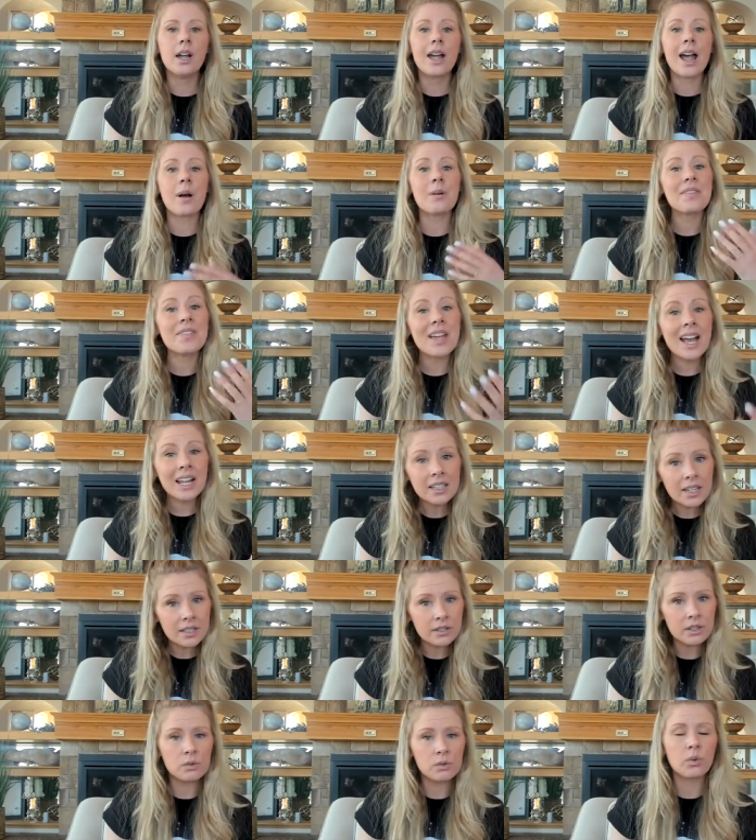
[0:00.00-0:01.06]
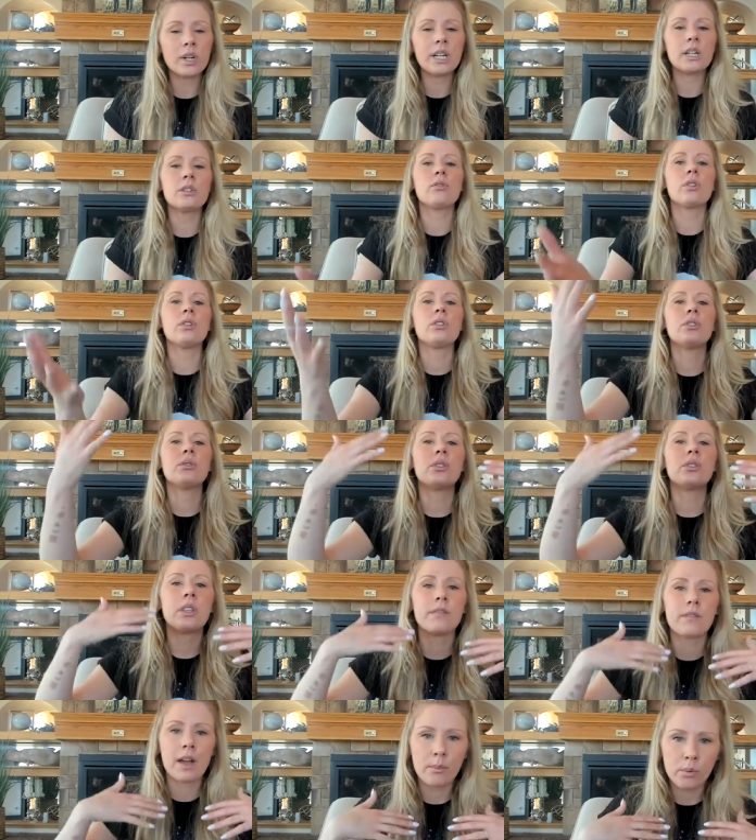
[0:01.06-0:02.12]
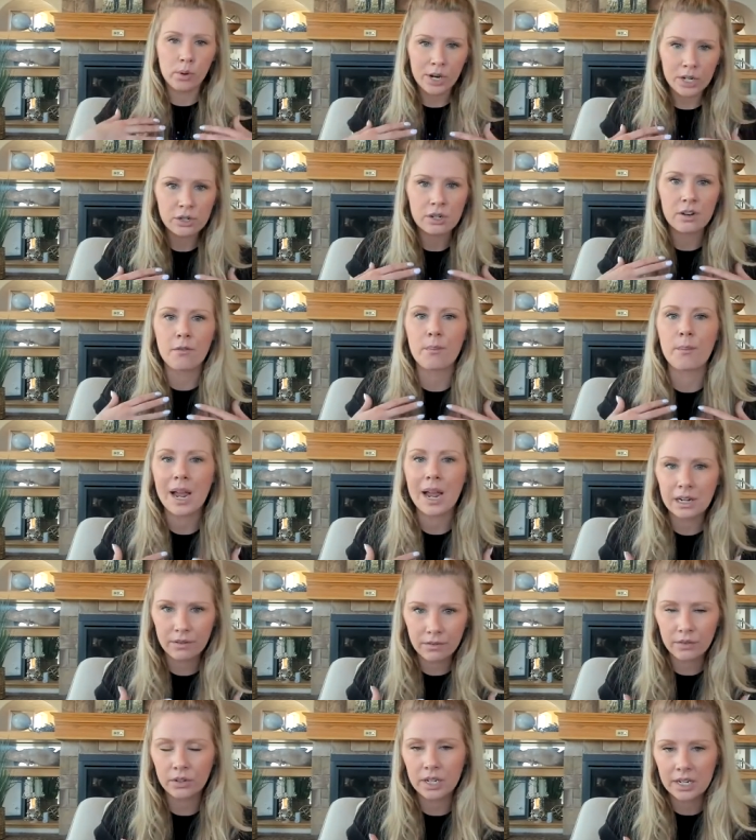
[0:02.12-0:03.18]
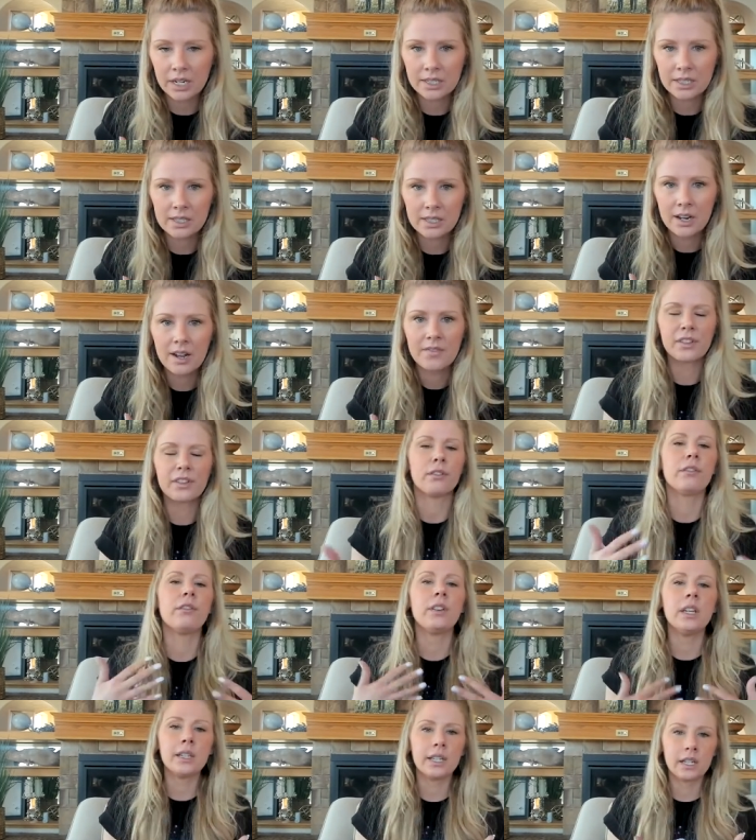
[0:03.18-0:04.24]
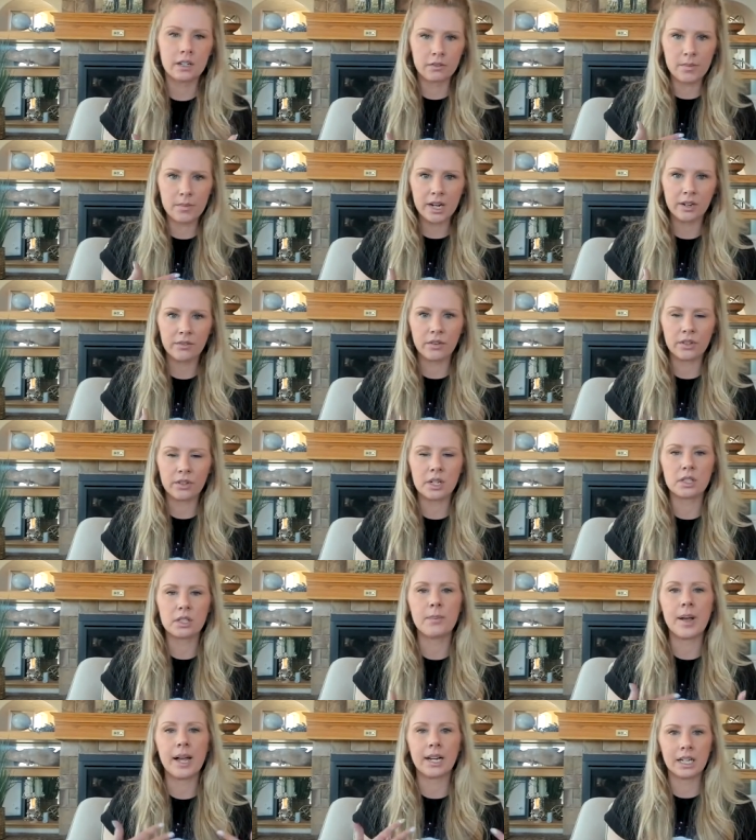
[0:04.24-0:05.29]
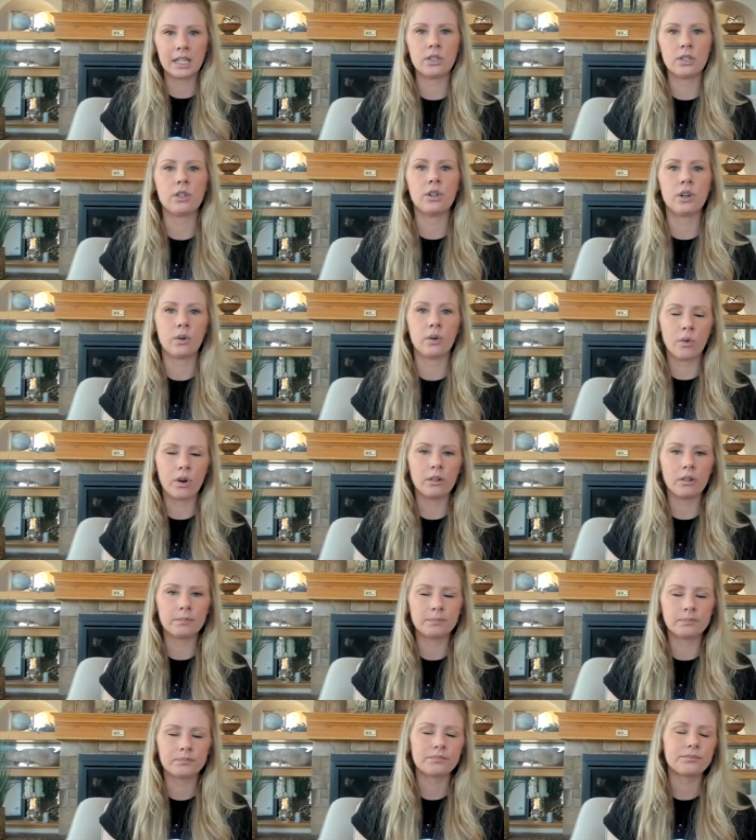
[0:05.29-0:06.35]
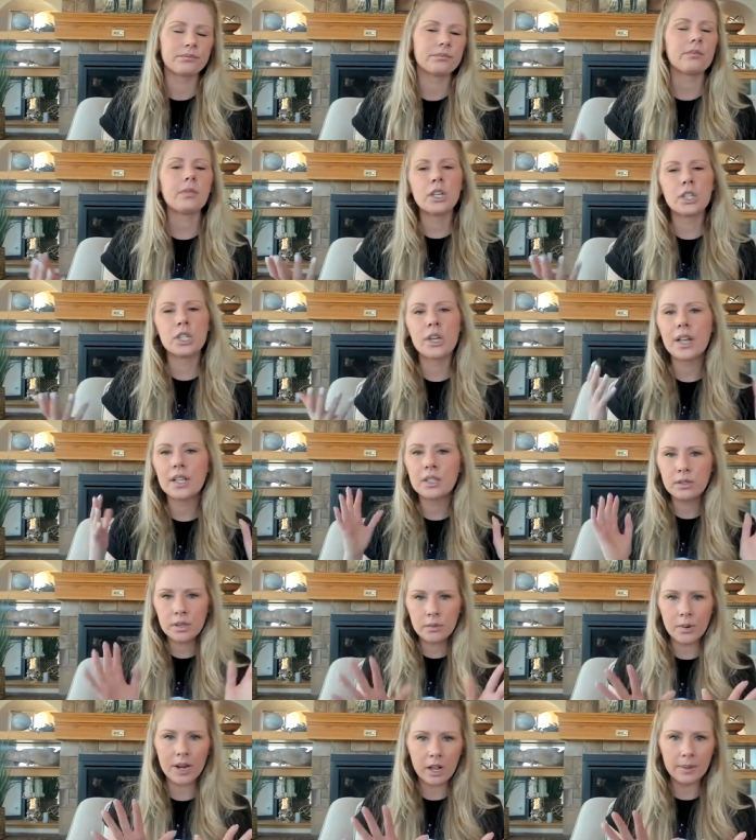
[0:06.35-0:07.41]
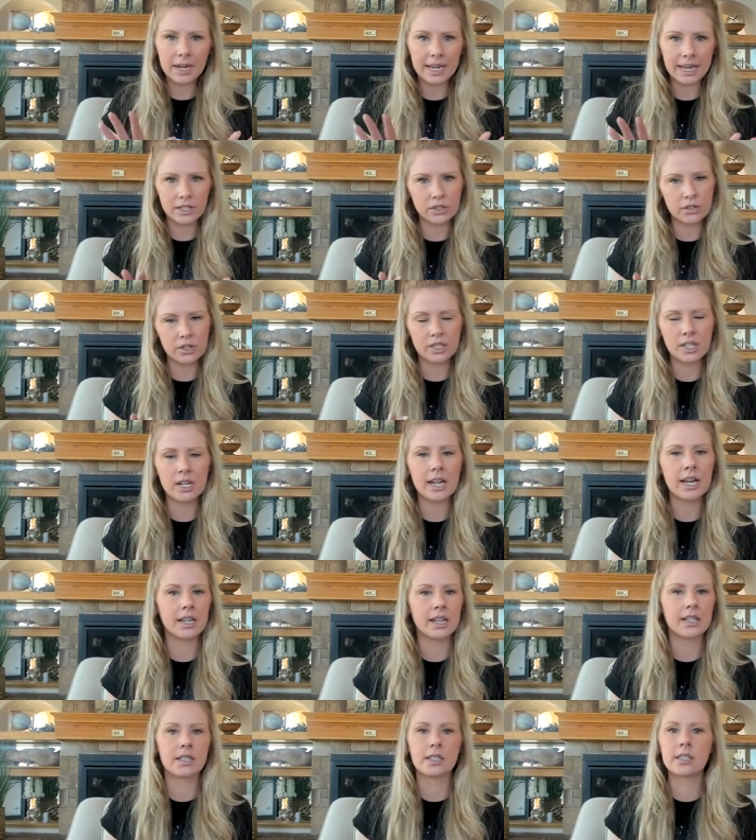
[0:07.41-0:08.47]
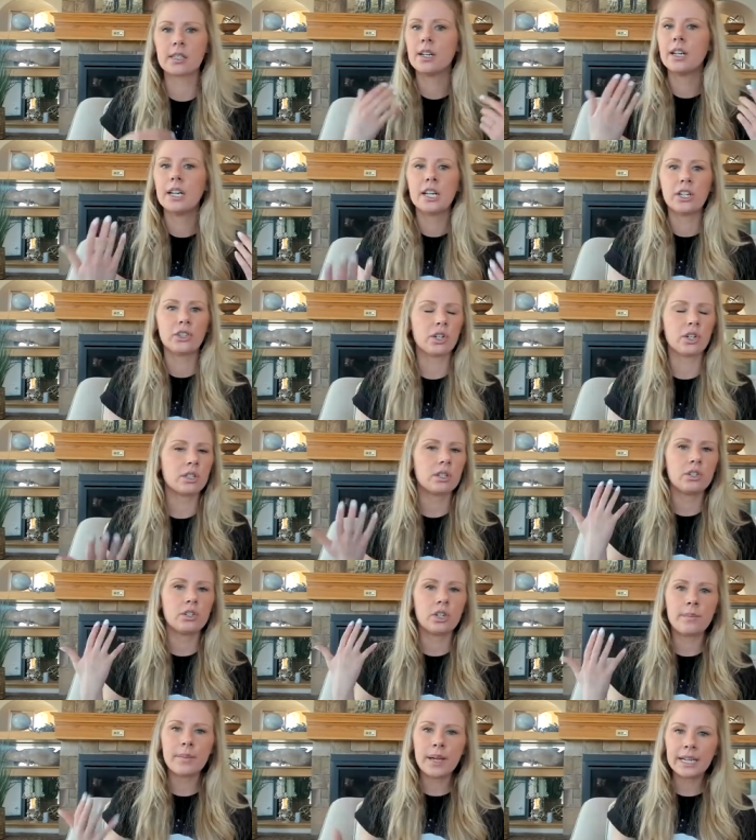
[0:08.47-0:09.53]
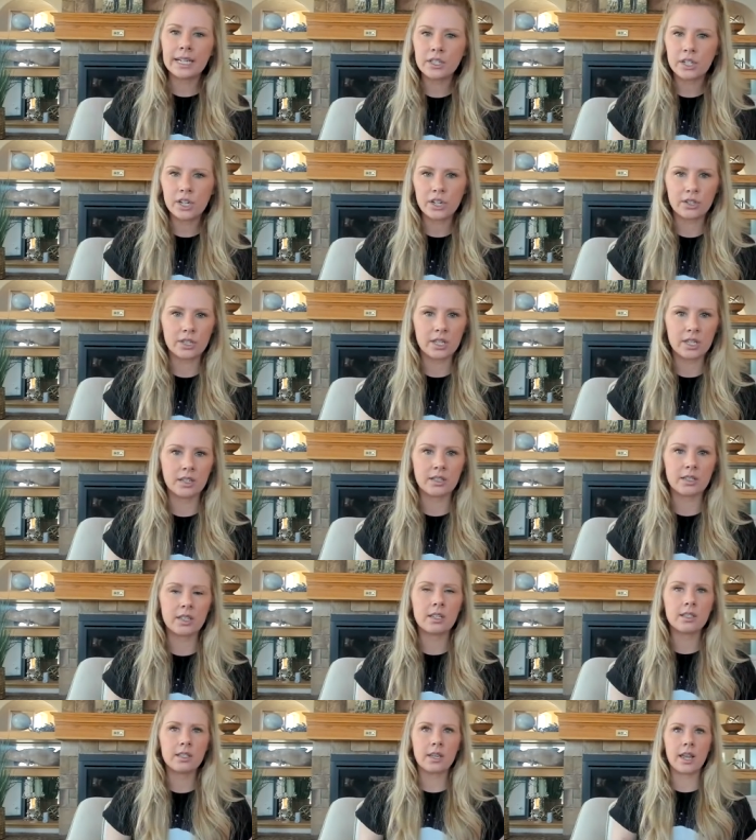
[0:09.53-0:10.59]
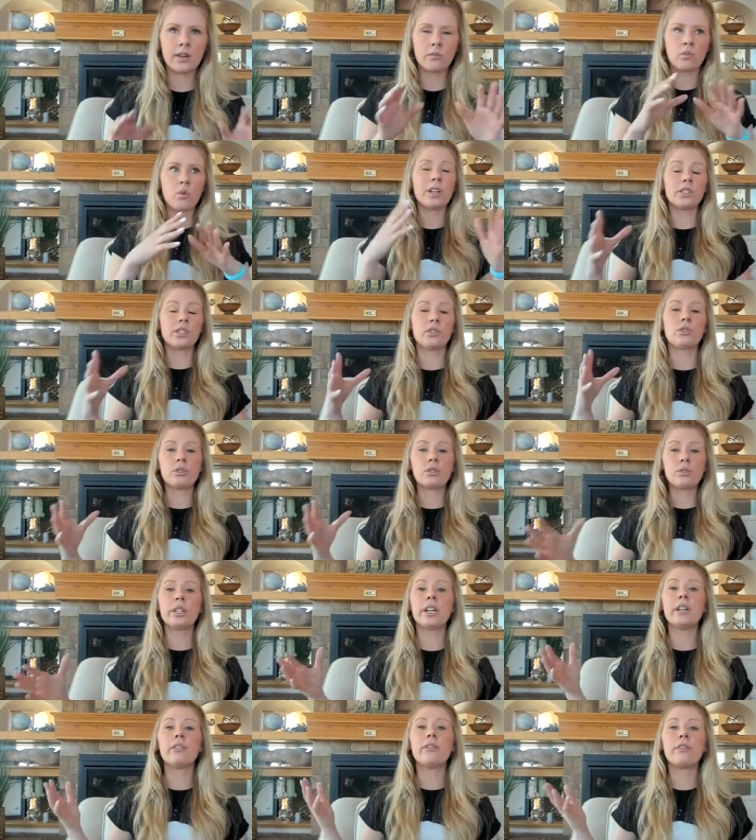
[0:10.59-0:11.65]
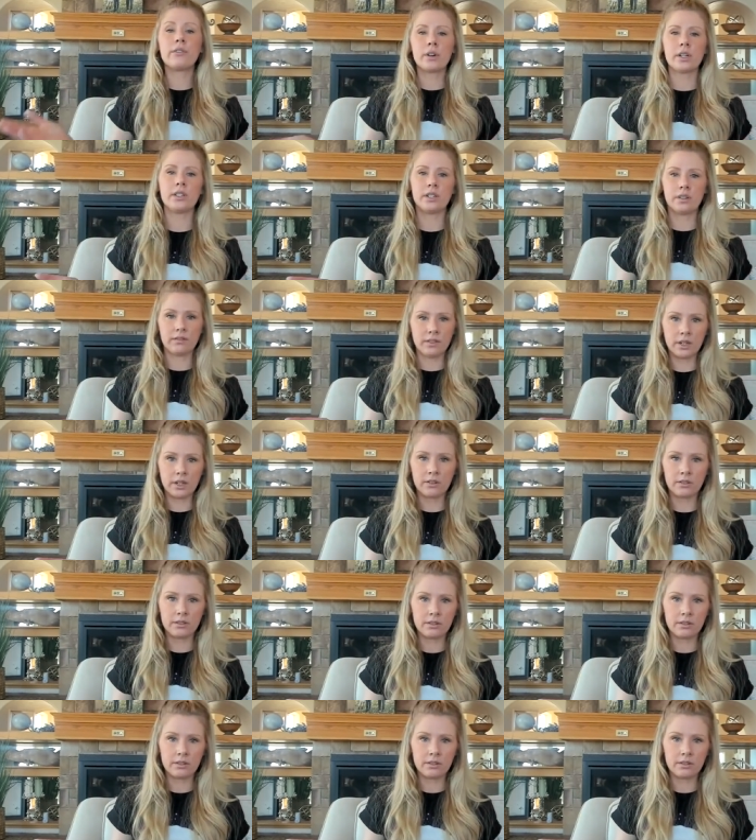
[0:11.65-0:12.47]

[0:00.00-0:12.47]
And what that does is reintroduce the vibration of mindfulness, the feeling of mindfulness back into your world. So that's the way I'm going to answer it today is just jump back into your senses and what is truly in front of you.